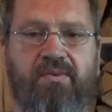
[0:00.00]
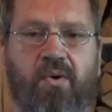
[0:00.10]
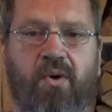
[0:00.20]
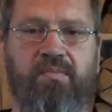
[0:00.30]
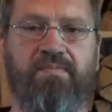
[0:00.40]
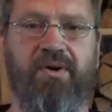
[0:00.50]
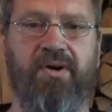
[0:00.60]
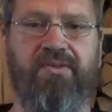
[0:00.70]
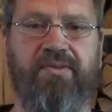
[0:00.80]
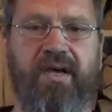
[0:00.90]
wrong
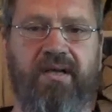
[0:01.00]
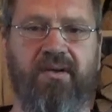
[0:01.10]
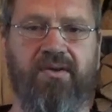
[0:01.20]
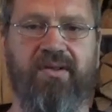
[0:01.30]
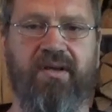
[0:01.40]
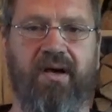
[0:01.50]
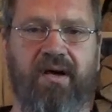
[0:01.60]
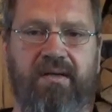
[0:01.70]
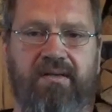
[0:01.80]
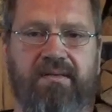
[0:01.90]
birth date on the
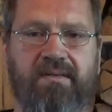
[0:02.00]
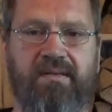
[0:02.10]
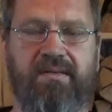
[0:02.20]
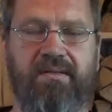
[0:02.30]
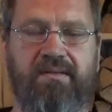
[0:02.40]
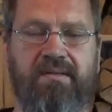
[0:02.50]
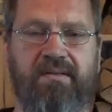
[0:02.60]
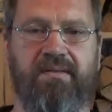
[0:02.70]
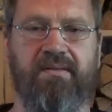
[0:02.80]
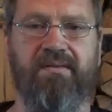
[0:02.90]
guy.
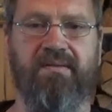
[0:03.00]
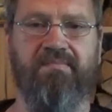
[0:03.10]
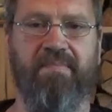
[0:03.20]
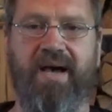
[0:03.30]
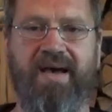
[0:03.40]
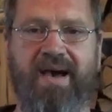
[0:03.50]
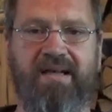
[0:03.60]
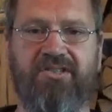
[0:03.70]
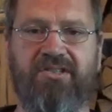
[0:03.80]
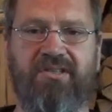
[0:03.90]
Yeah. By
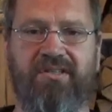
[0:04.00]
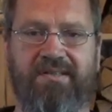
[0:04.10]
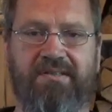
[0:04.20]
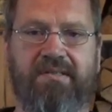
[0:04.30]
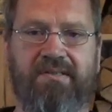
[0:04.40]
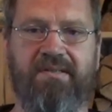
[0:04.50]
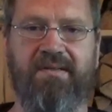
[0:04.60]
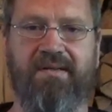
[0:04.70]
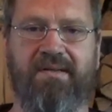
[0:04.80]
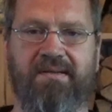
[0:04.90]
accident.
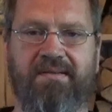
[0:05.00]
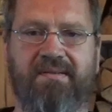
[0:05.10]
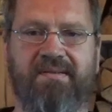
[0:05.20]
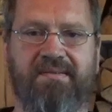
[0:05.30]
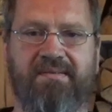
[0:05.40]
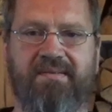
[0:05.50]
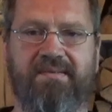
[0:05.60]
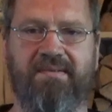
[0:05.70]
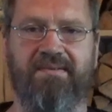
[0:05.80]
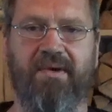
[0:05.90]
Yeah.
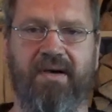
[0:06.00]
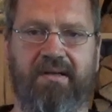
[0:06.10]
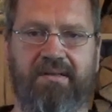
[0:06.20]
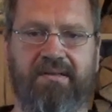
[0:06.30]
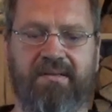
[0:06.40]
Right.